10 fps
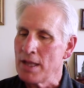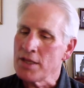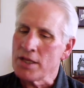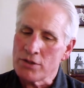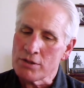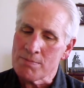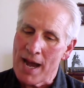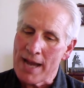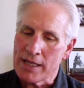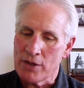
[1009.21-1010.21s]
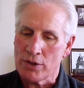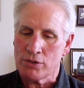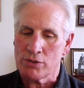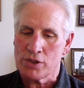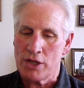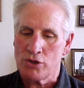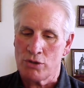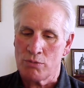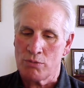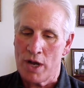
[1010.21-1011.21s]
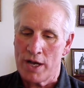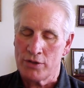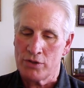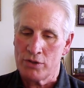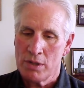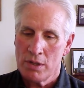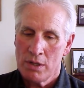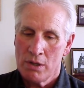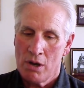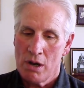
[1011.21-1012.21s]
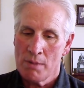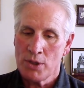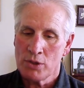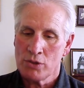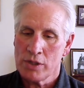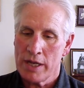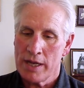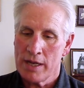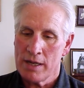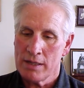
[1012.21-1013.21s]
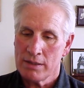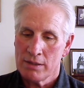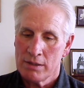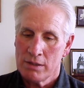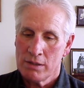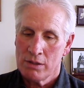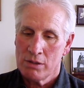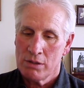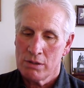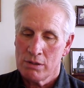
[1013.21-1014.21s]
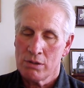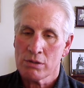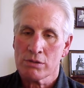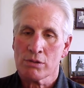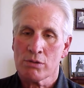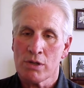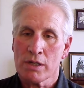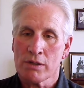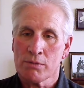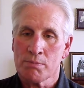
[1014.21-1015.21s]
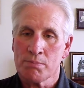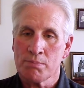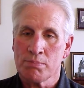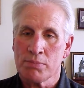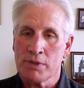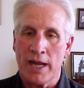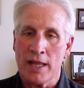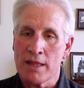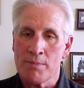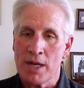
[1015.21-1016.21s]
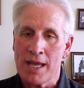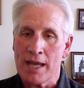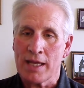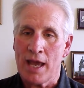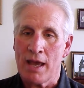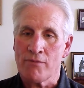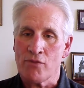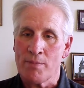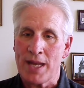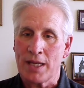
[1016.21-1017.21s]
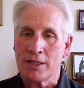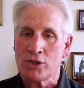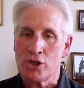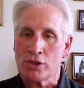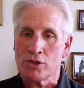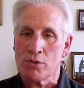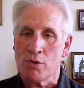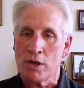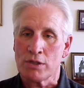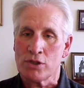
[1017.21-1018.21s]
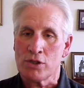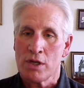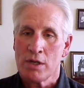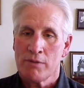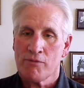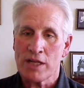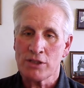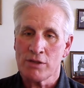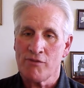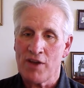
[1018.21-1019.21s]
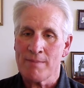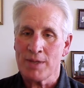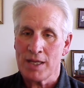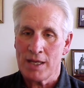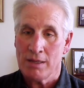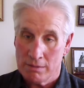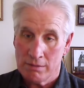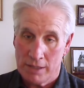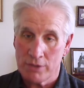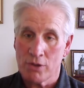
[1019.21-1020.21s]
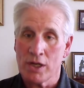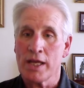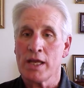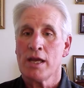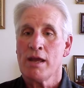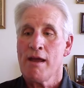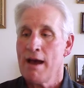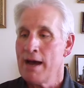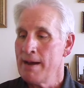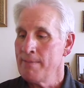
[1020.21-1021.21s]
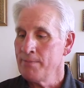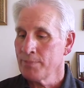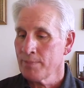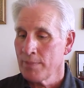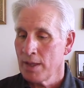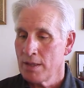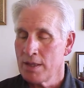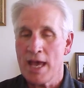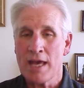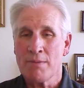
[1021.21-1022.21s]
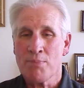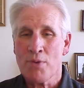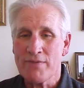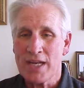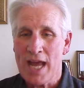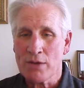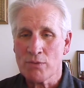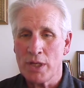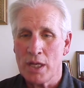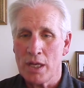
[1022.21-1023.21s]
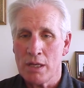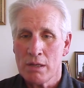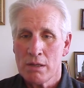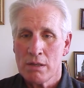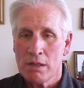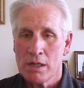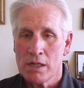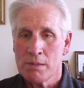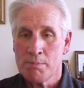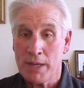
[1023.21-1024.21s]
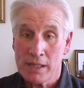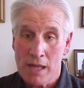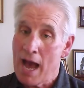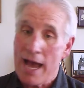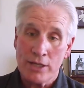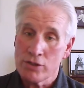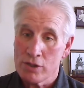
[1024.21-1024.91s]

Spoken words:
this is my characterization, was almost hook or crook, getting the money I can from any legit source, friends and family, literally, then private equity, big guys